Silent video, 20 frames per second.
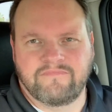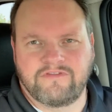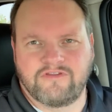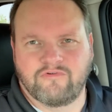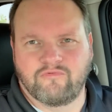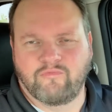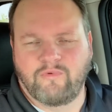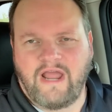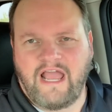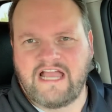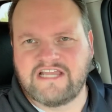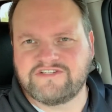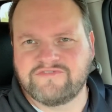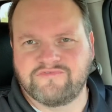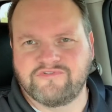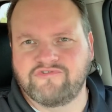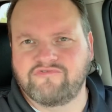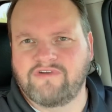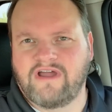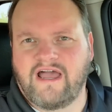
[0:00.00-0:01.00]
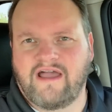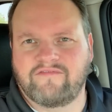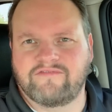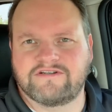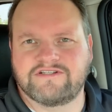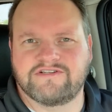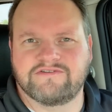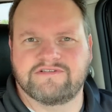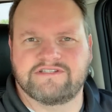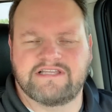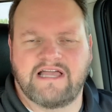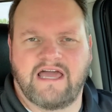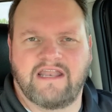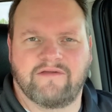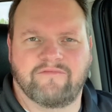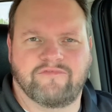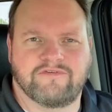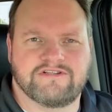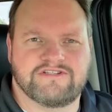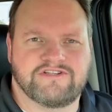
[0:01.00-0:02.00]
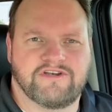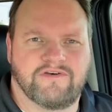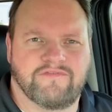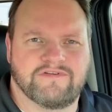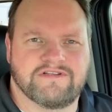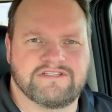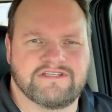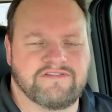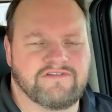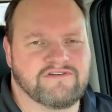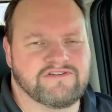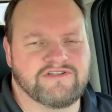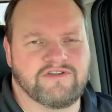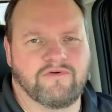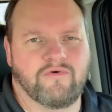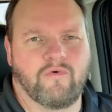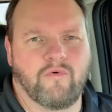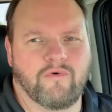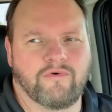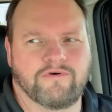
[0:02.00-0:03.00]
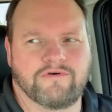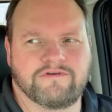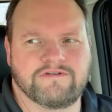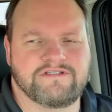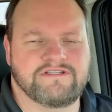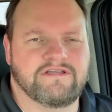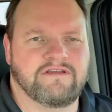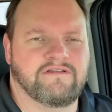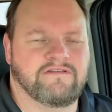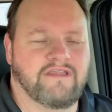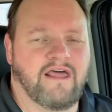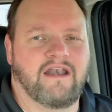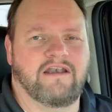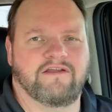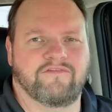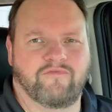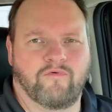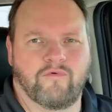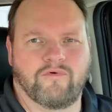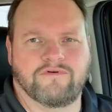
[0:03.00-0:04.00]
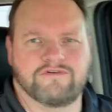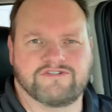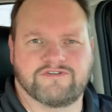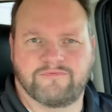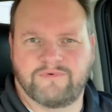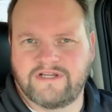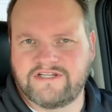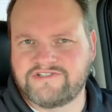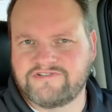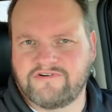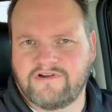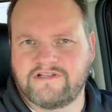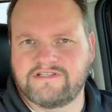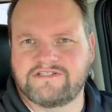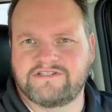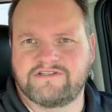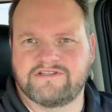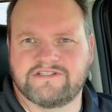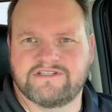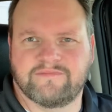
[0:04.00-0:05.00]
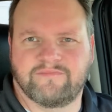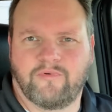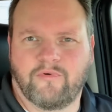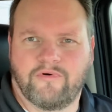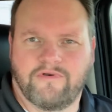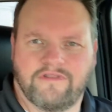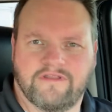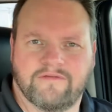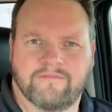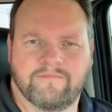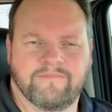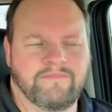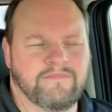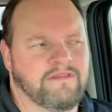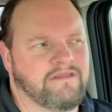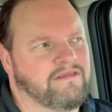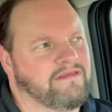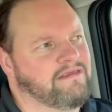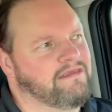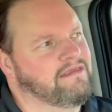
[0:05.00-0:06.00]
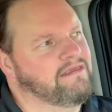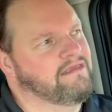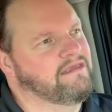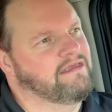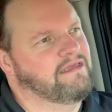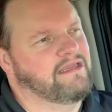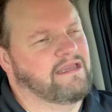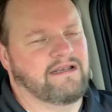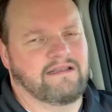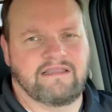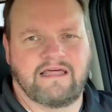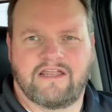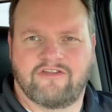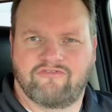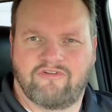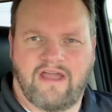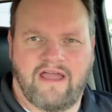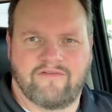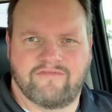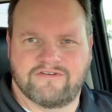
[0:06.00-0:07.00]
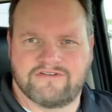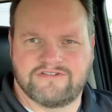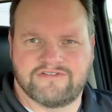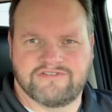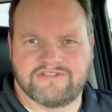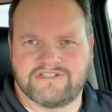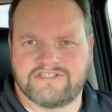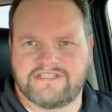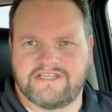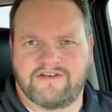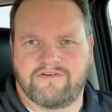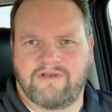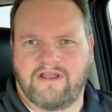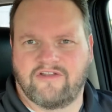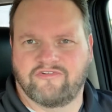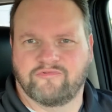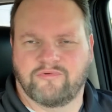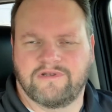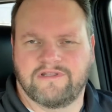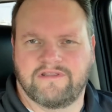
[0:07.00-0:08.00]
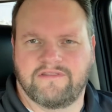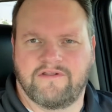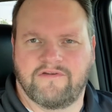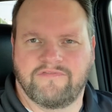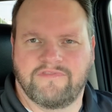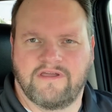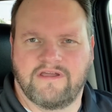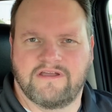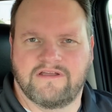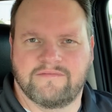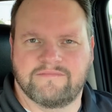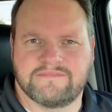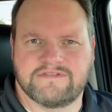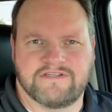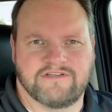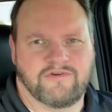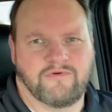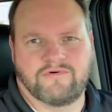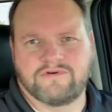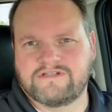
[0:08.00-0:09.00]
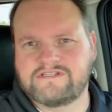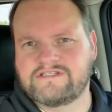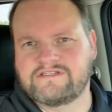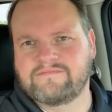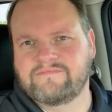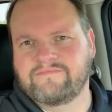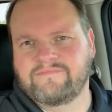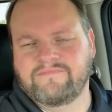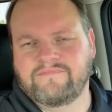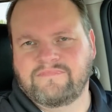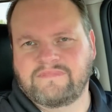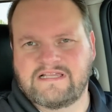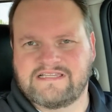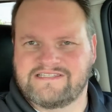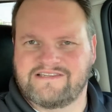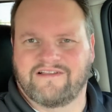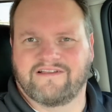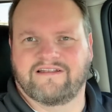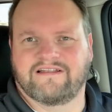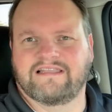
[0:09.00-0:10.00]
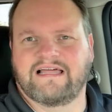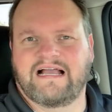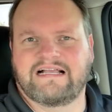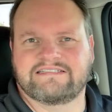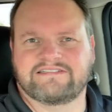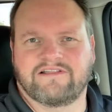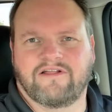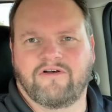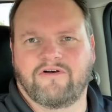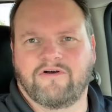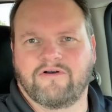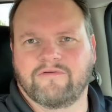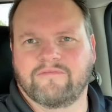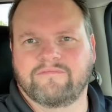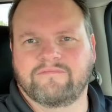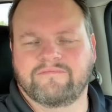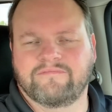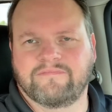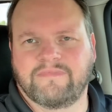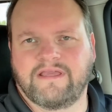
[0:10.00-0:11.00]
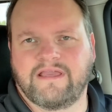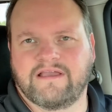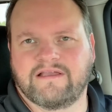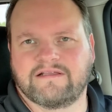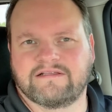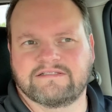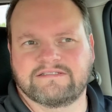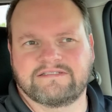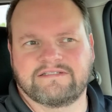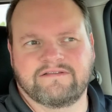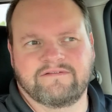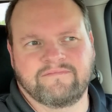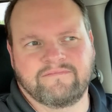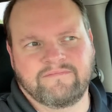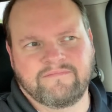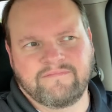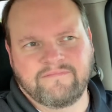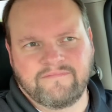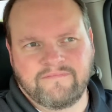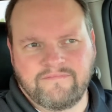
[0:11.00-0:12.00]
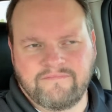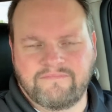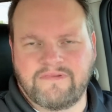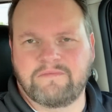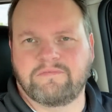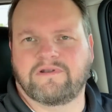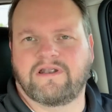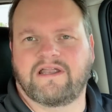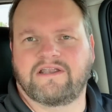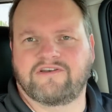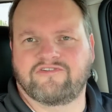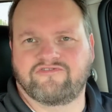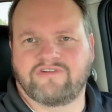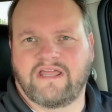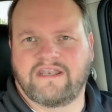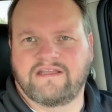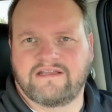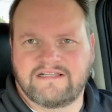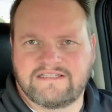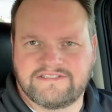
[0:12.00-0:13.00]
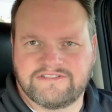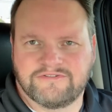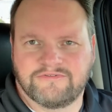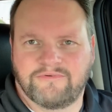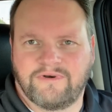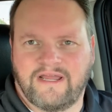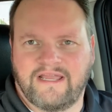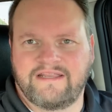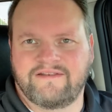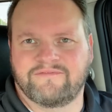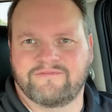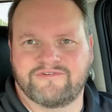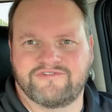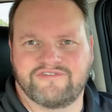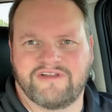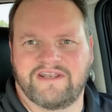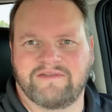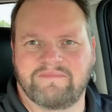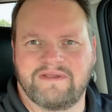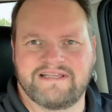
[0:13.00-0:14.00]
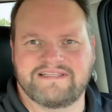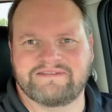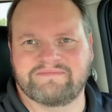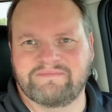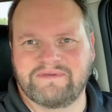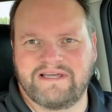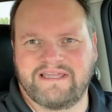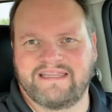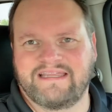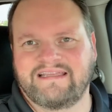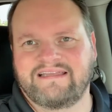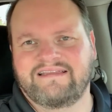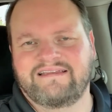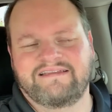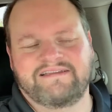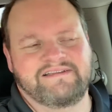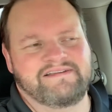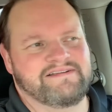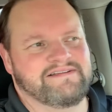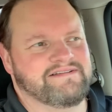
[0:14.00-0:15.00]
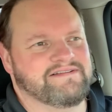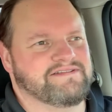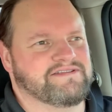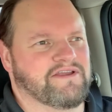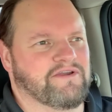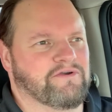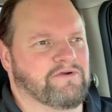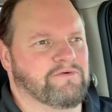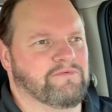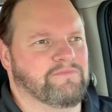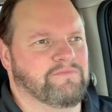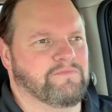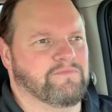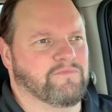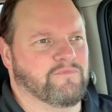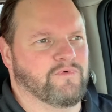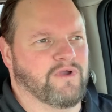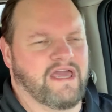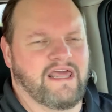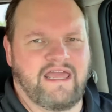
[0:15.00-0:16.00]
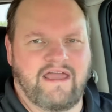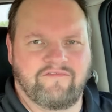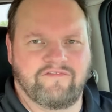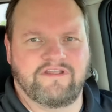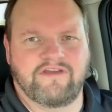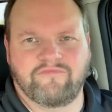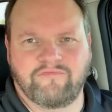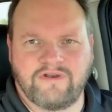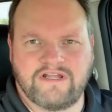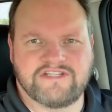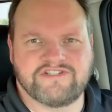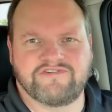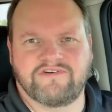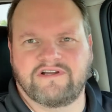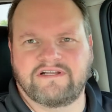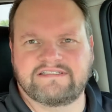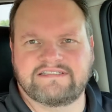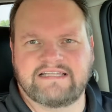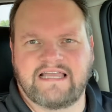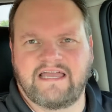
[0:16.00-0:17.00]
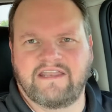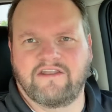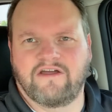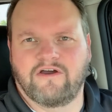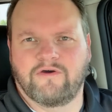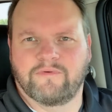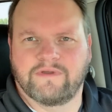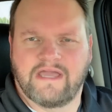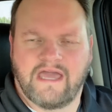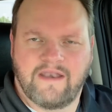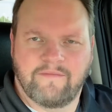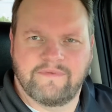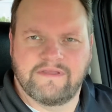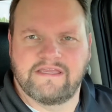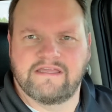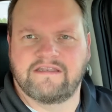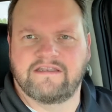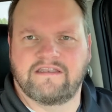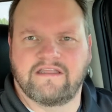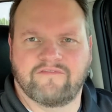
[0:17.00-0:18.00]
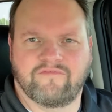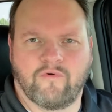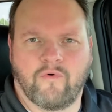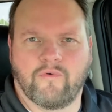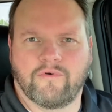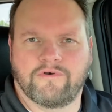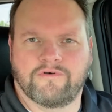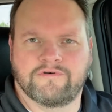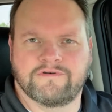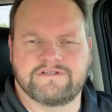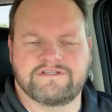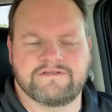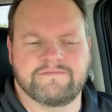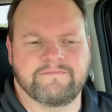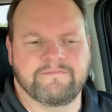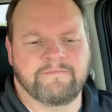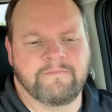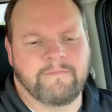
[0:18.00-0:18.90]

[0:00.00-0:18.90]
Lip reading: rash of new drivers who sign up for a service and there's not enough orders or restaurants support them. And a lot of drivers are just sitting around twiddling their thumbs. And of course, that's not going to last long because people are out here trying to hustle, right? We're trying to make some money. So we got to have enough restaurants signed on. We got to be getting enough orders.